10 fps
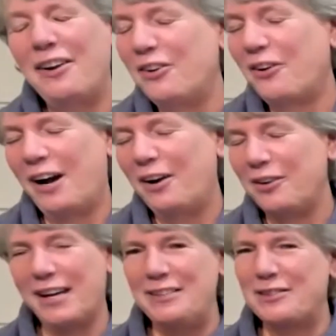don't know how
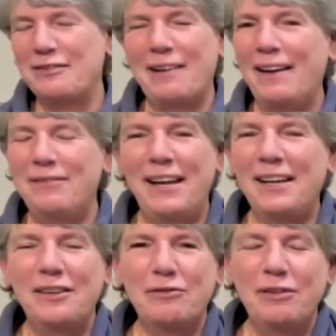you guys survive
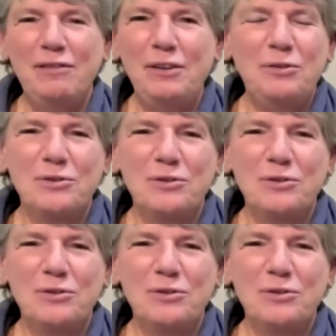negative reviews.